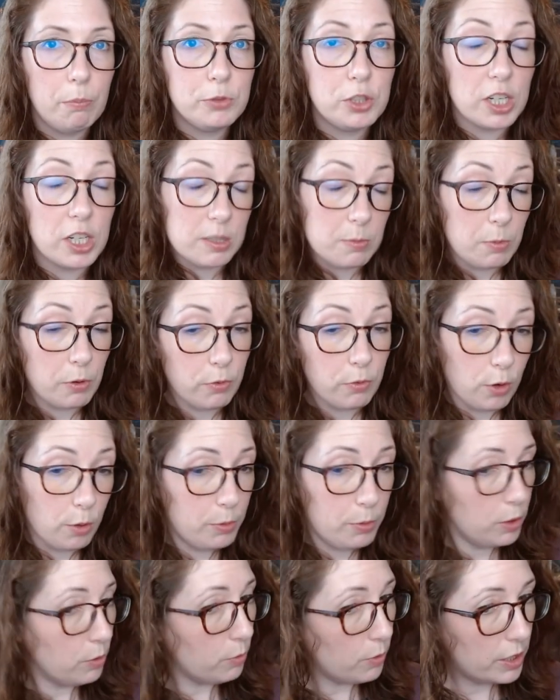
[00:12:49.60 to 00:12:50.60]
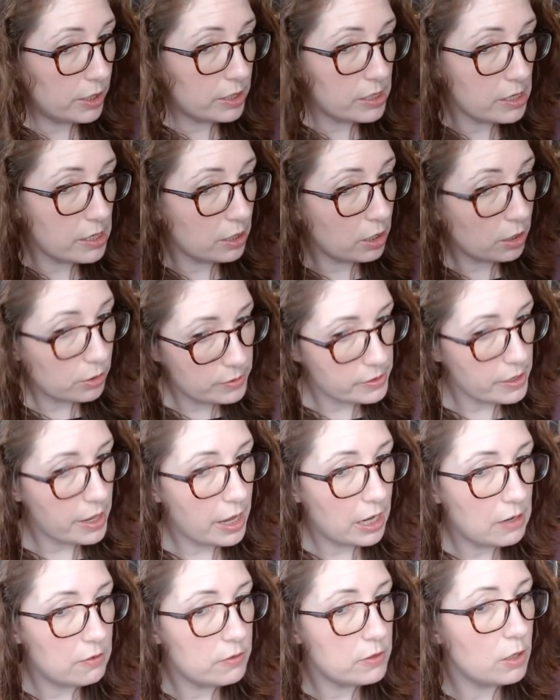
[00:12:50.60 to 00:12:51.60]
just before book 1 goes
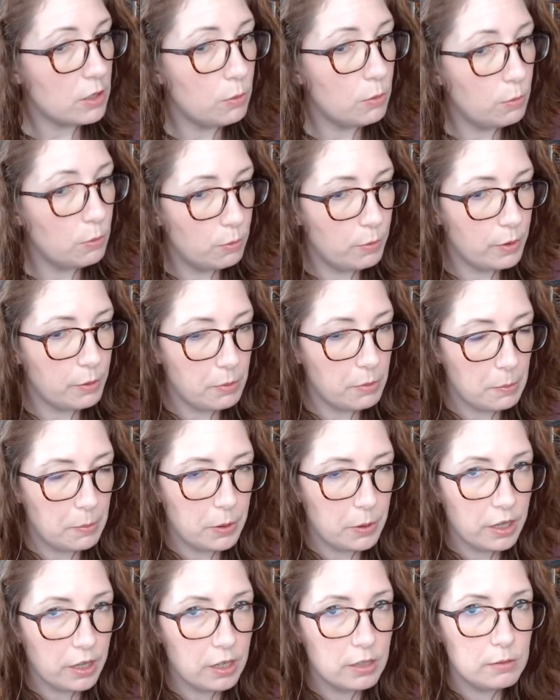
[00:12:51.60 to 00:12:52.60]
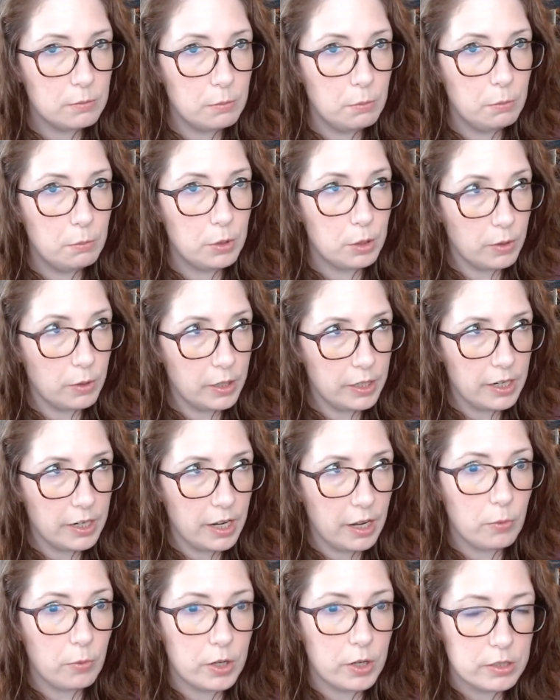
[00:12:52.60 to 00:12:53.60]
live. So when people get book
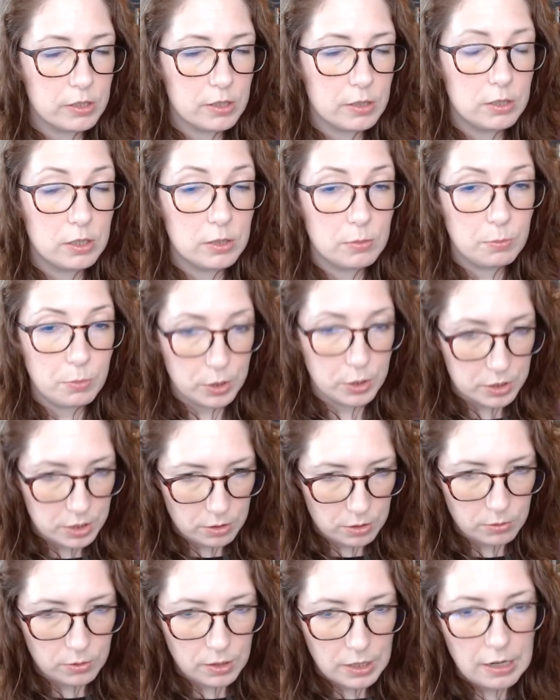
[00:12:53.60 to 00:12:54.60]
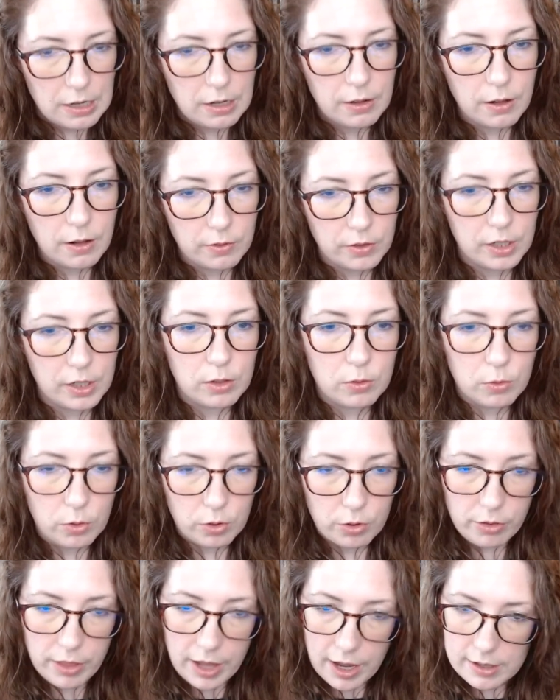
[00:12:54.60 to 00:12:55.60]
1 and want book 2, they can
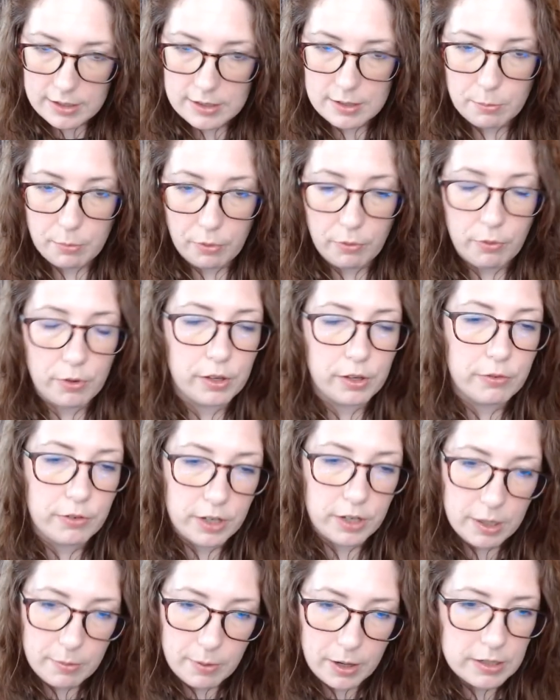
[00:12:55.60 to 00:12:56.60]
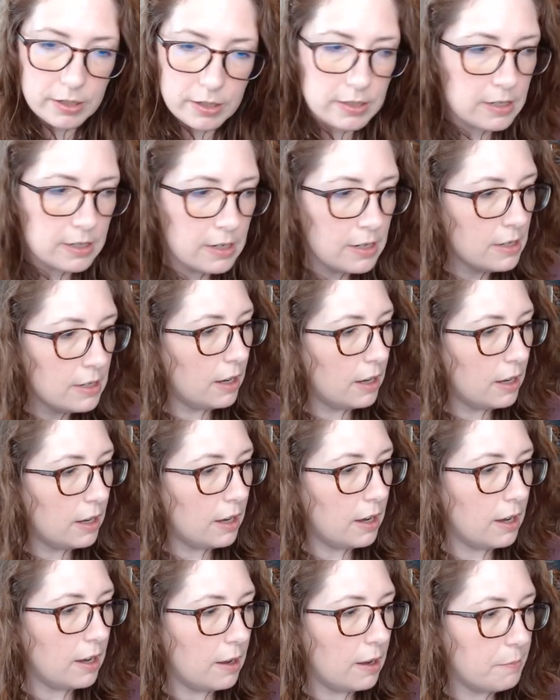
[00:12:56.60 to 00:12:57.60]
order that before they forget about it.
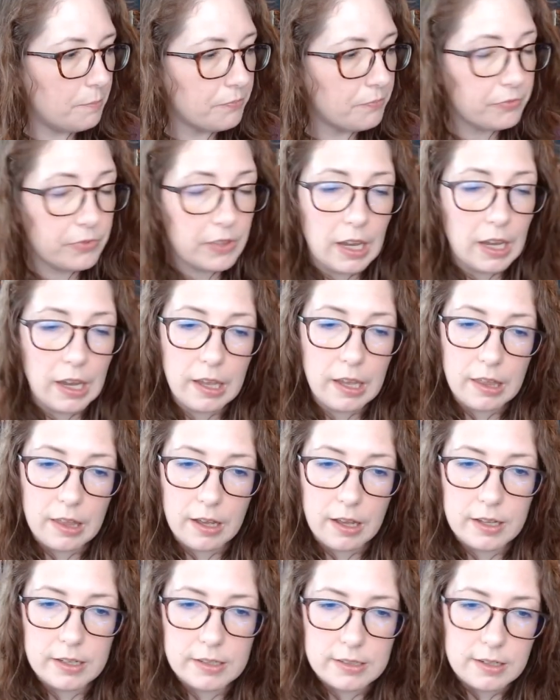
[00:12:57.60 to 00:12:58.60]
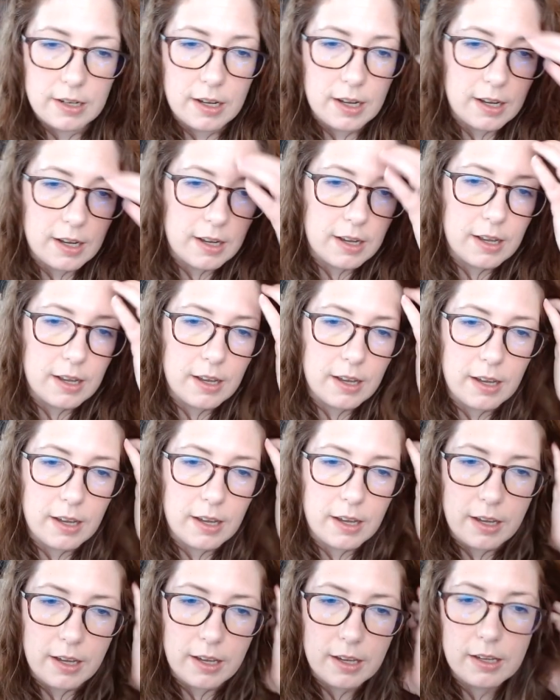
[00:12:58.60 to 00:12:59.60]
And
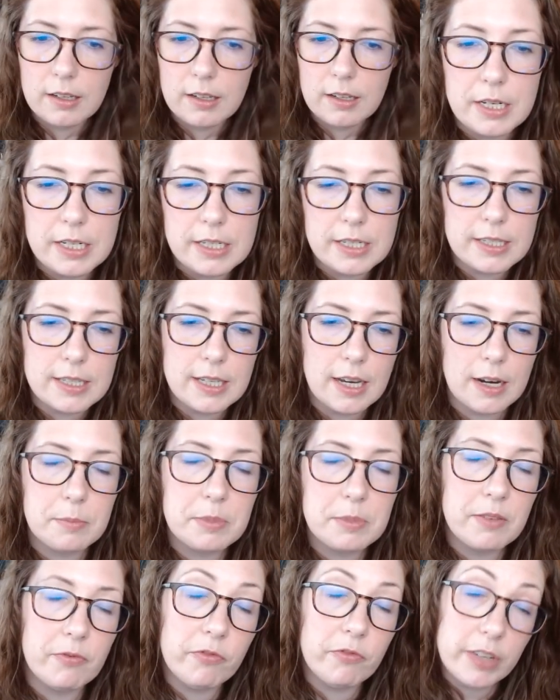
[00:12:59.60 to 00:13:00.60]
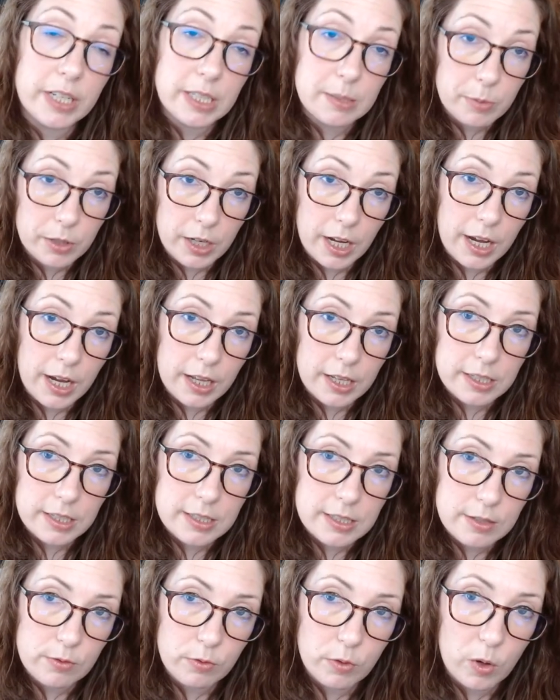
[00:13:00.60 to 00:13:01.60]
I need to set up some Facebook
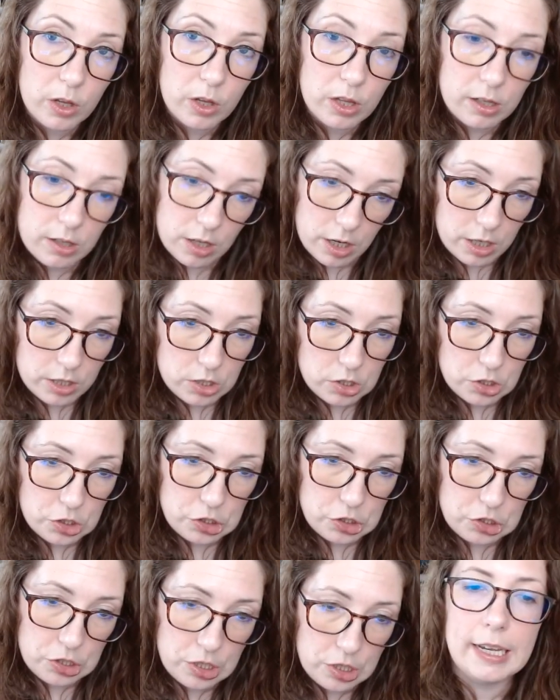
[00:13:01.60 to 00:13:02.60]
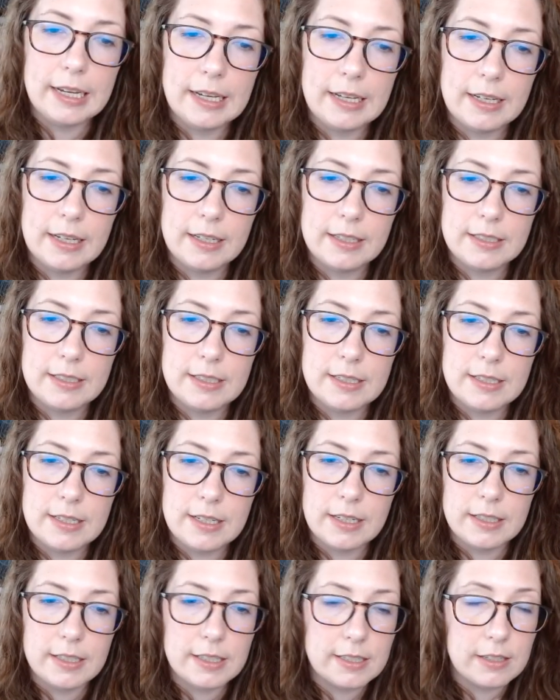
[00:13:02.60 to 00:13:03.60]
ads for the launch. And
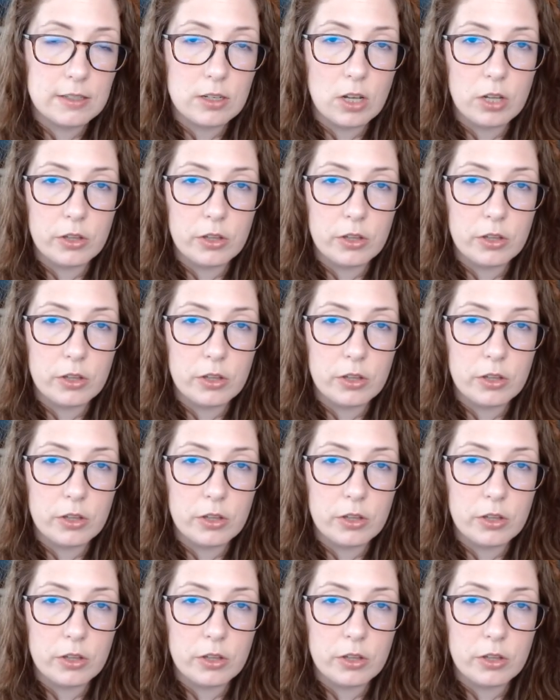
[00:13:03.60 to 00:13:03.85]
this is